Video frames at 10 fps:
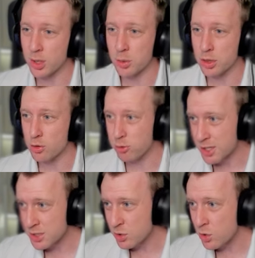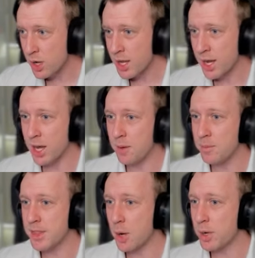with Crustle.
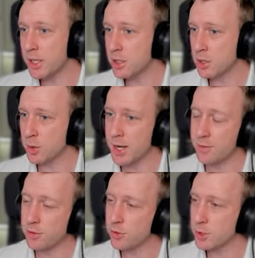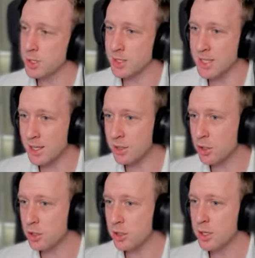That way you don't have to verse
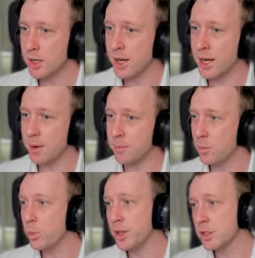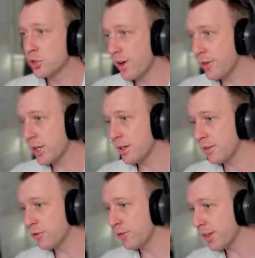Inteleon with Trevenant
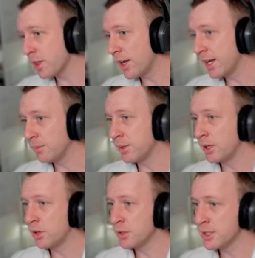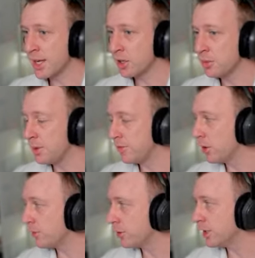frontlining, because that could be
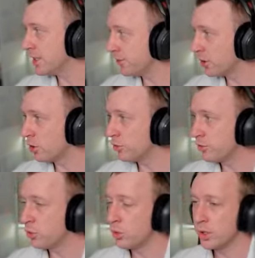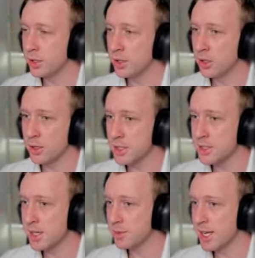very, very difficult for, this
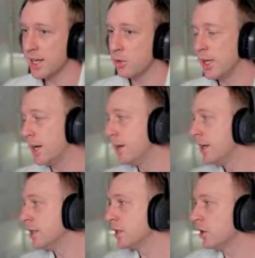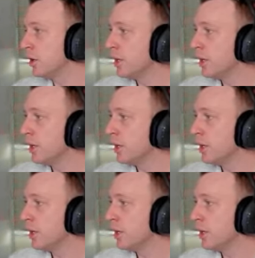team to handle here. So